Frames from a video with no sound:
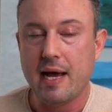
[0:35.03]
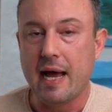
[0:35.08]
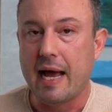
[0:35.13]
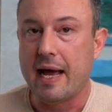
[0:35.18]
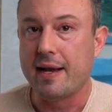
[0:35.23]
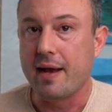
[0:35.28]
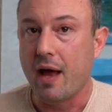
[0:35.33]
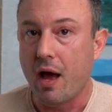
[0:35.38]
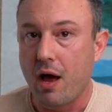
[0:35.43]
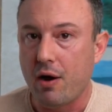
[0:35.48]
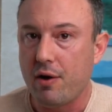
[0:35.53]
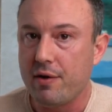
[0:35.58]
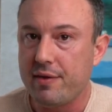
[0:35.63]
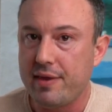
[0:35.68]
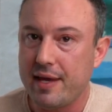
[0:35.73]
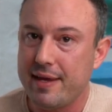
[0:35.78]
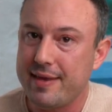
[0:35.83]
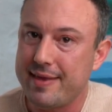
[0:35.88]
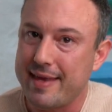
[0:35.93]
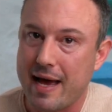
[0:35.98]
And are
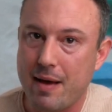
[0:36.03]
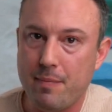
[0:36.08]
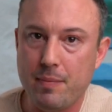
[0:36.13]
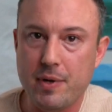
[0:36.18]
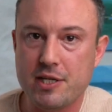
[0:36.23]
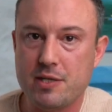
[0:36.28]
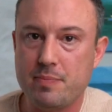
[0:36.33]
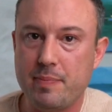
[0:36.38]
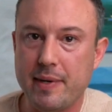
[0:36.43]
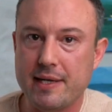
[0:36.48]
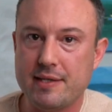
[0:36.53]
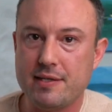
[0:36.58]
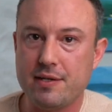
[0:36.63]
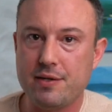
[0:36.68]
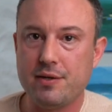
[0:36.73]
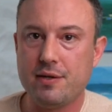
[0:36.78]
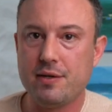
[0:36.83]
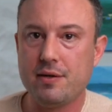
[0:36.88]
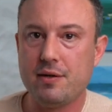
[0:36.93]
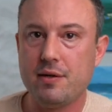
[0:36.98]
they that much
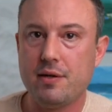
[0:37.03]
better?